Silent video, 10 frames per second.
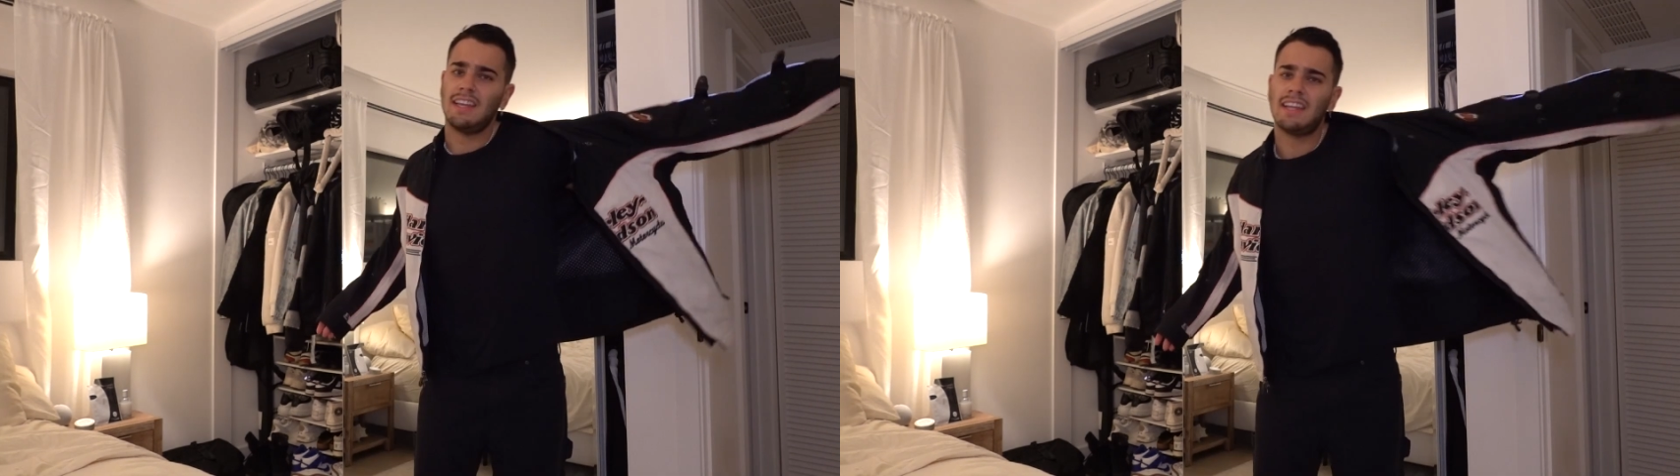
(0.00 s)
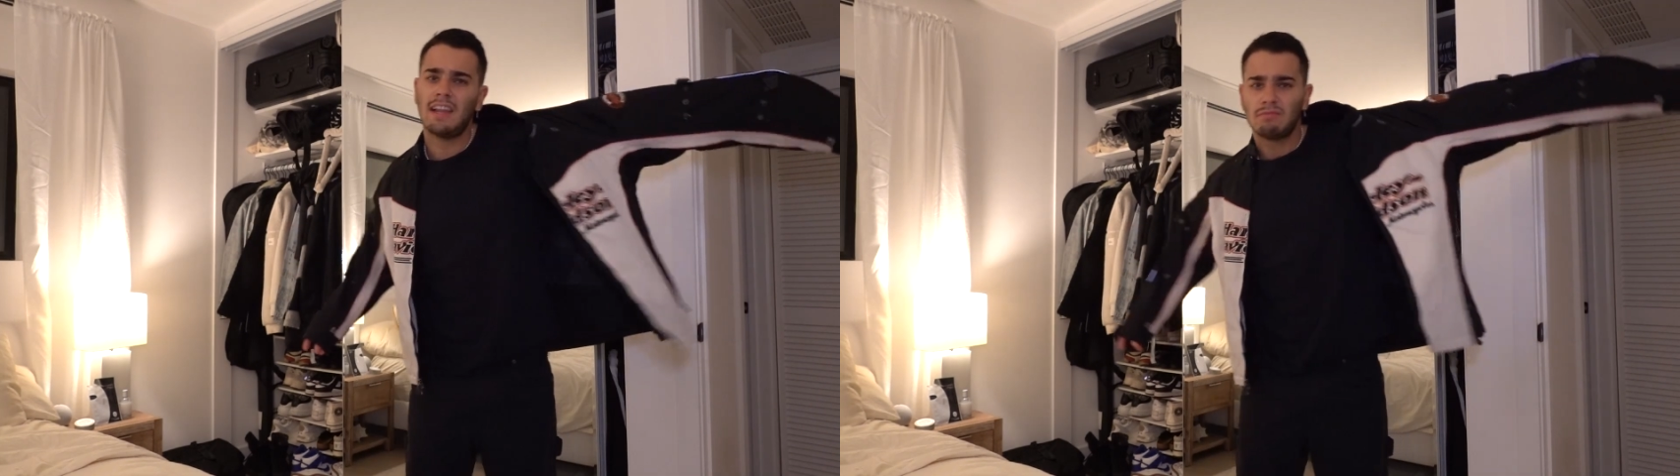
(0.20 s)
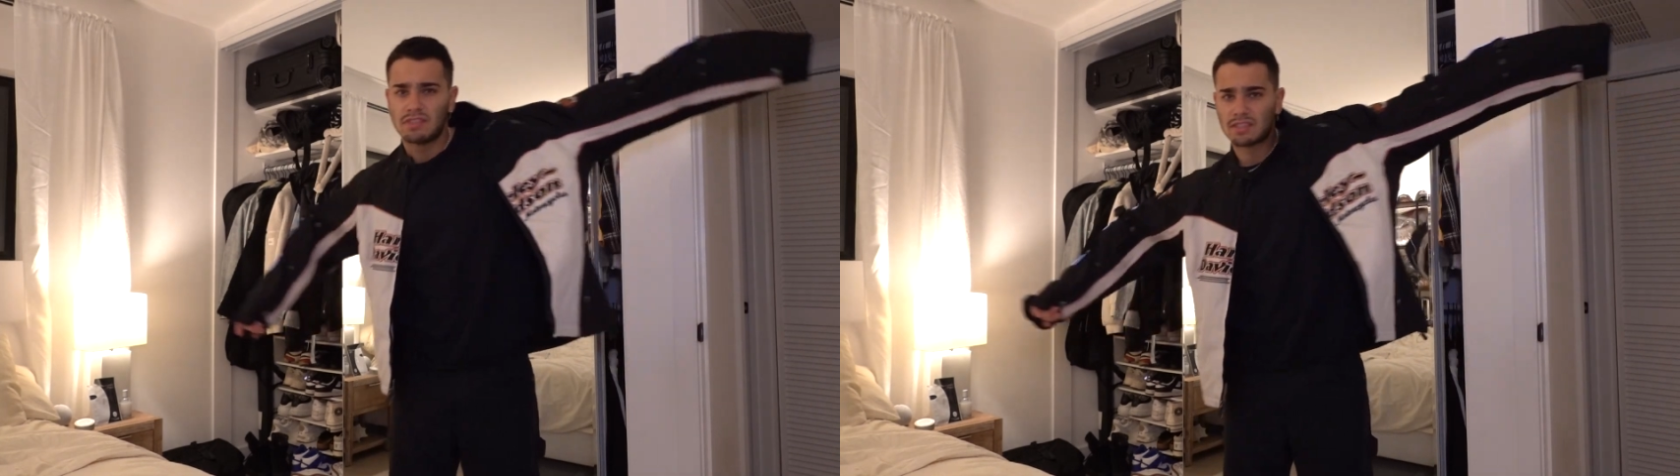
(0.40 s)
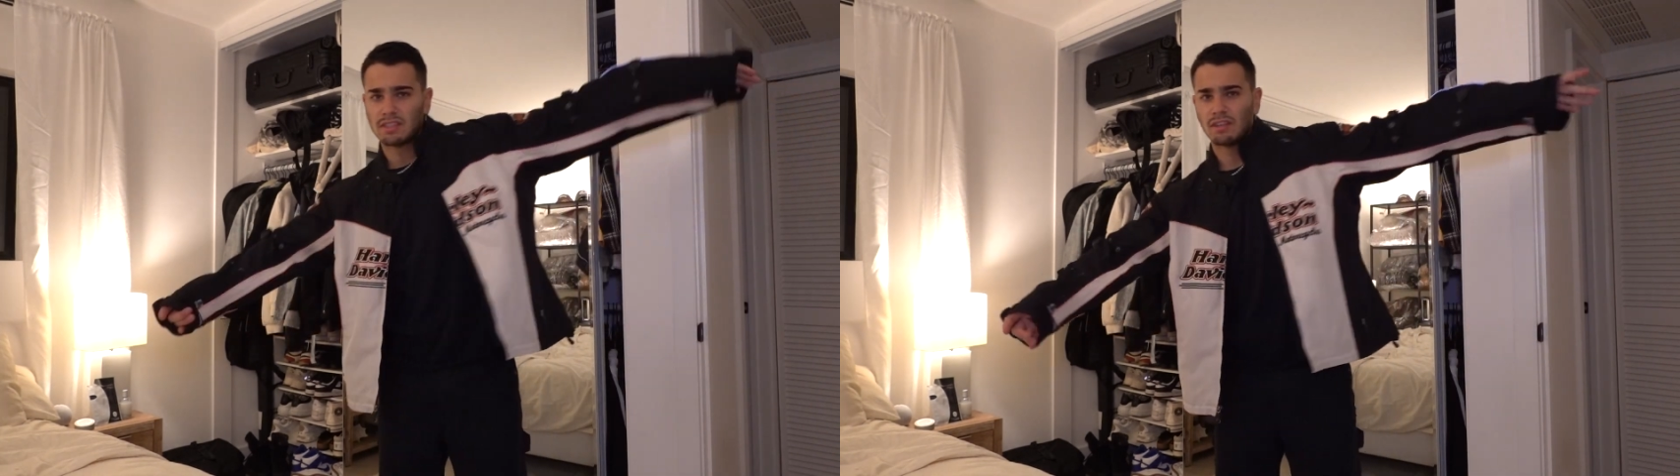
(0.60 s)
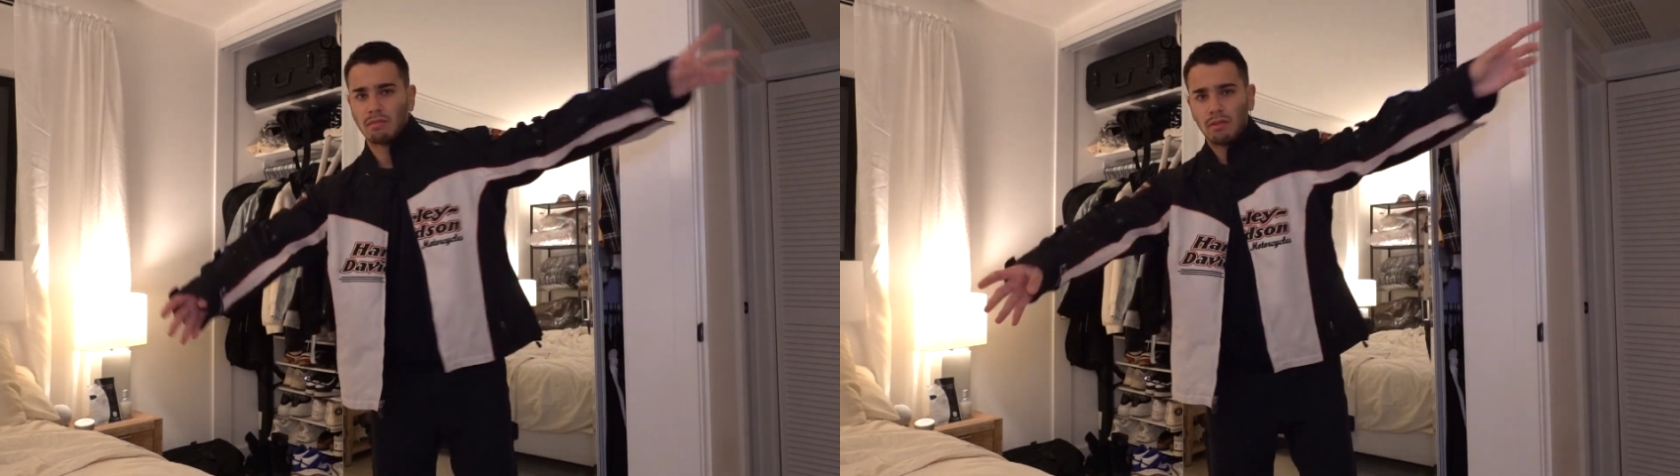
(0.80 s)
And then I'm just
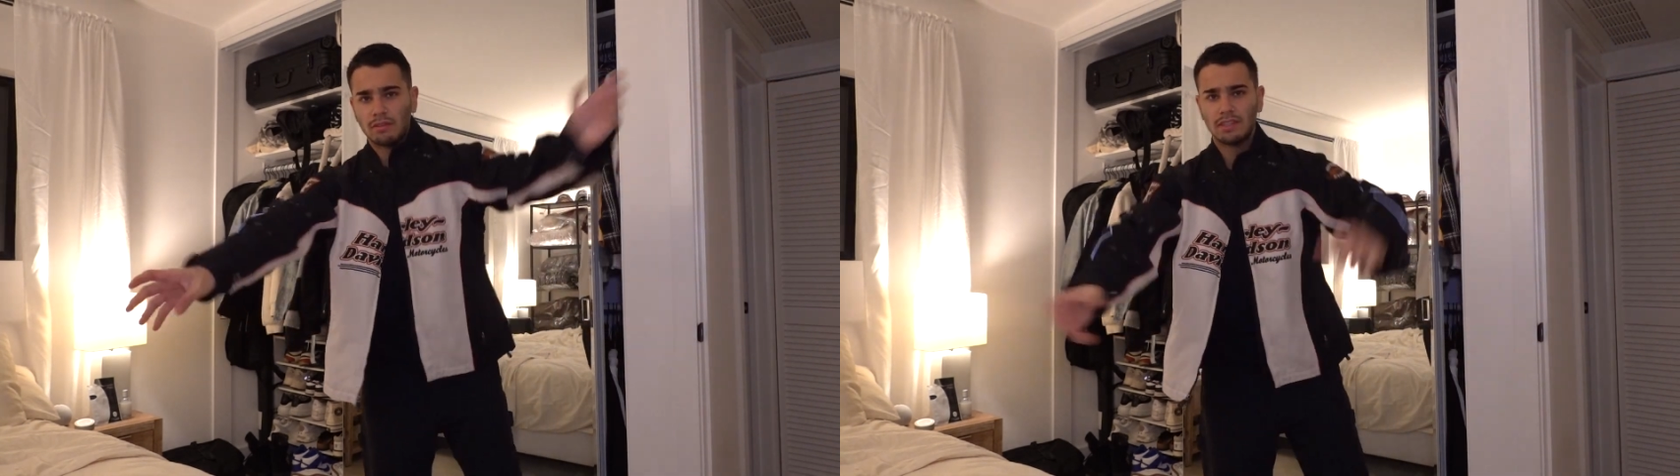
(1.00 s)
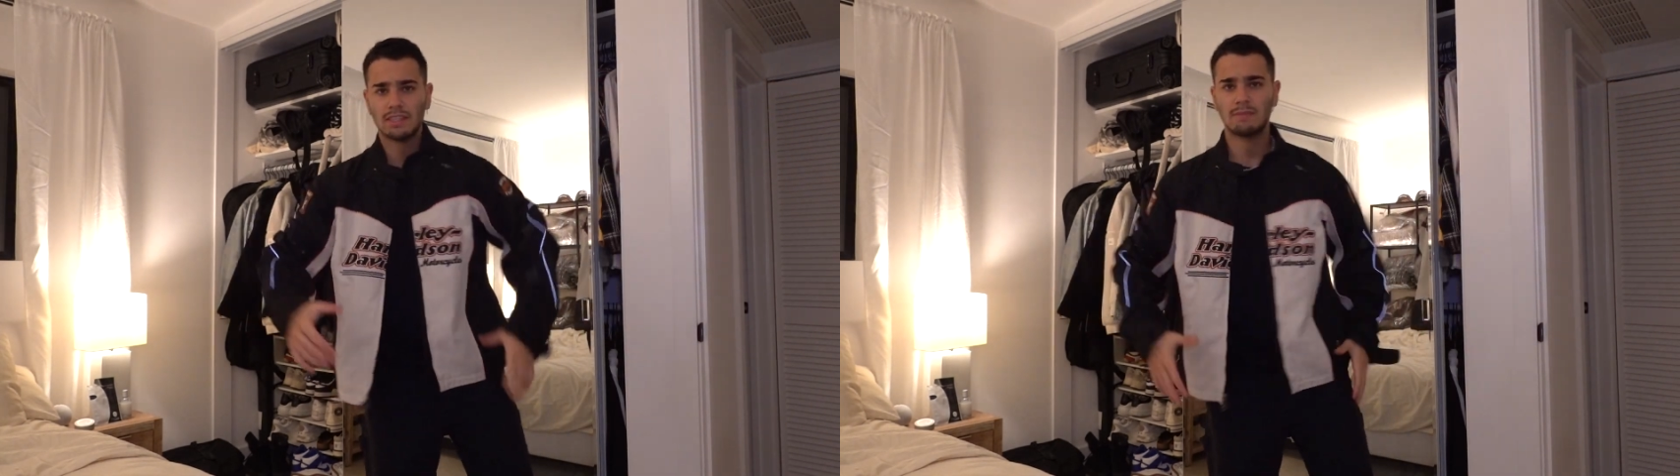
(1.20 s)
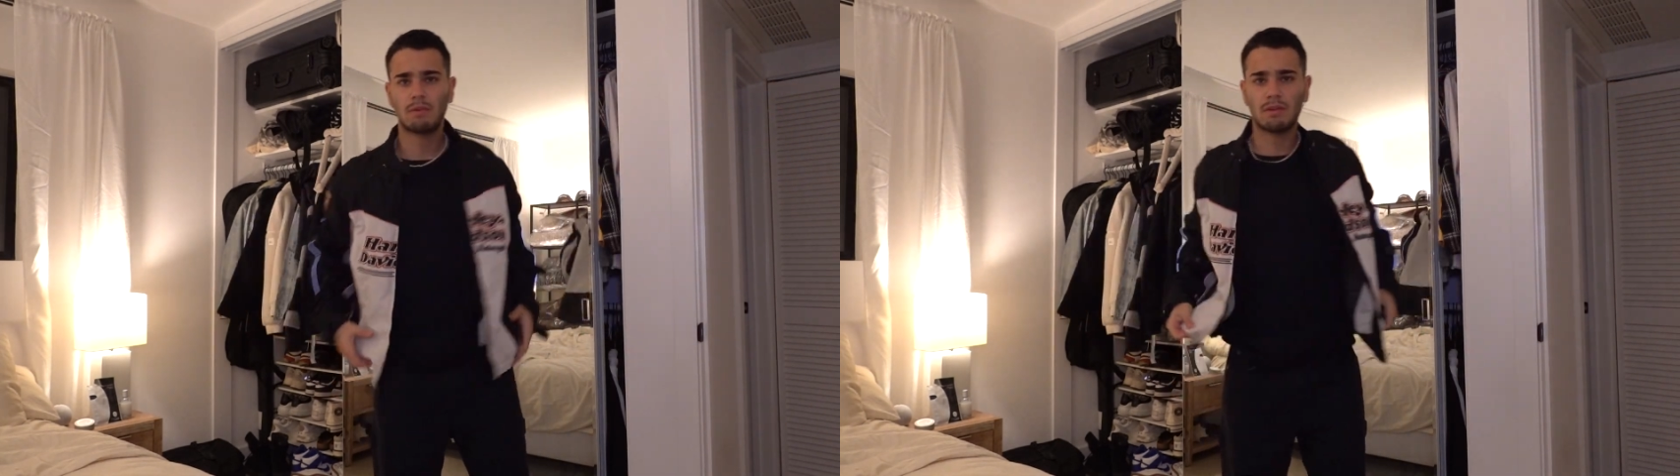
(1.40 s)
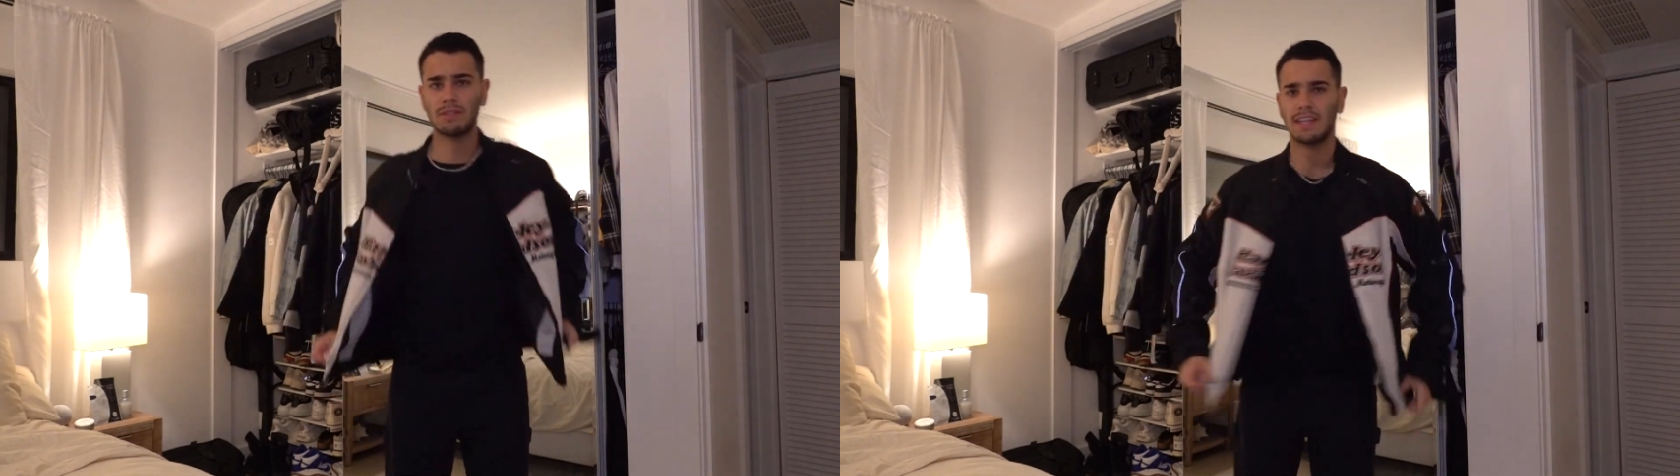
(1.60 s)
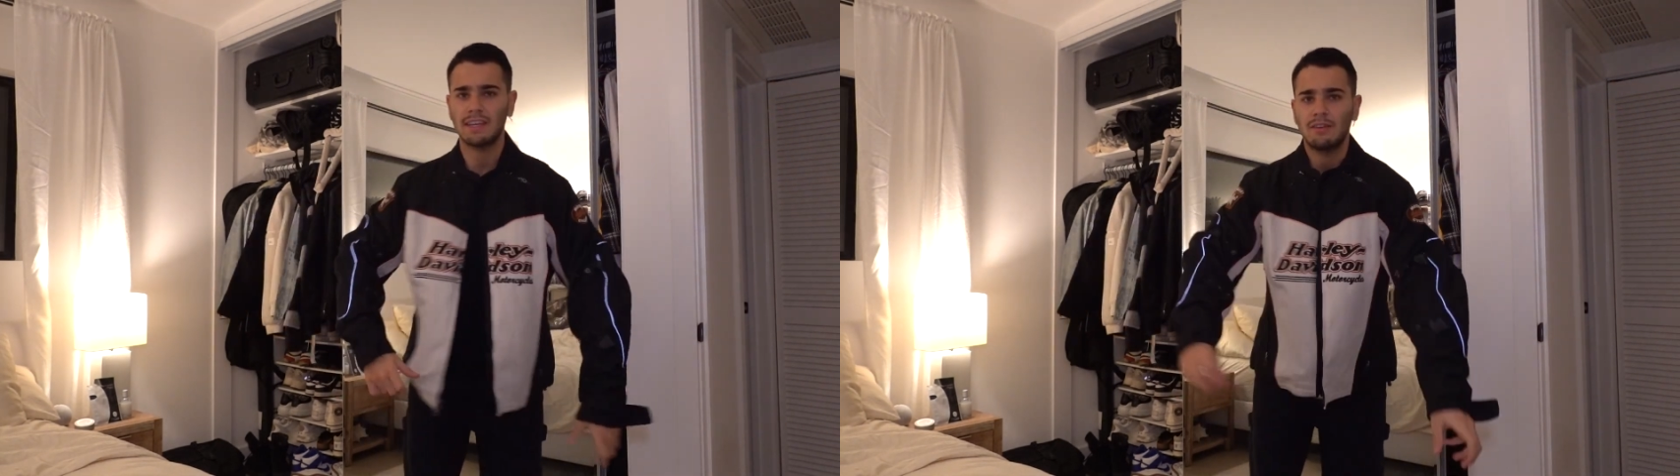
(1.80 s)
gonna throw on this
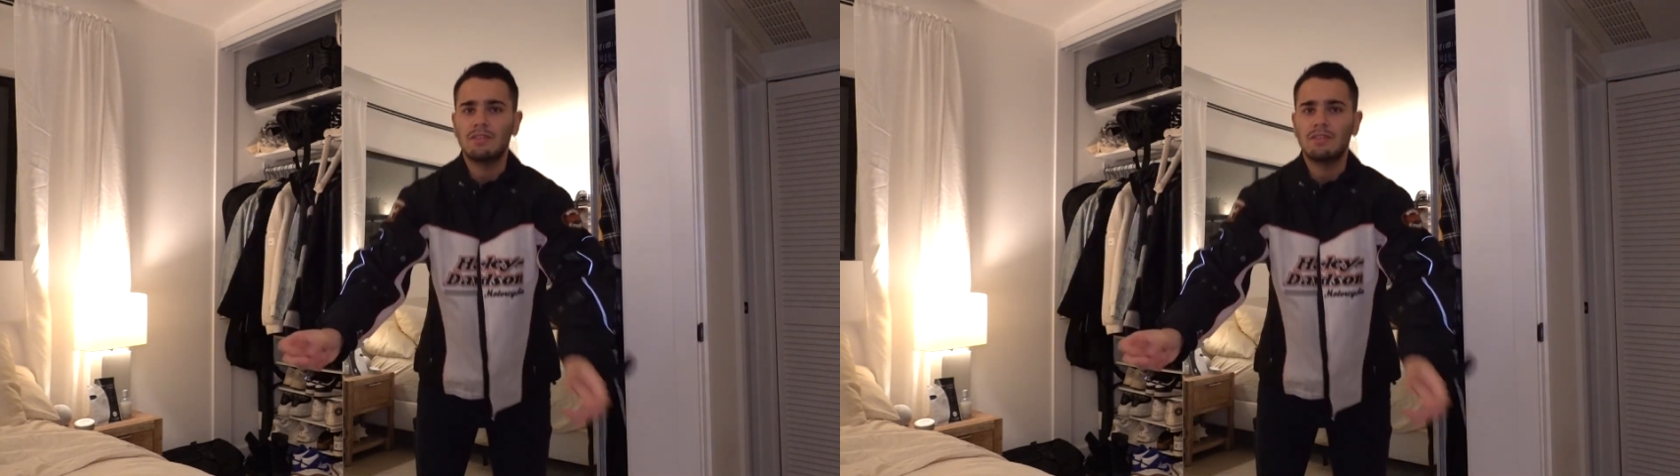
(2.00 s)
motorcycle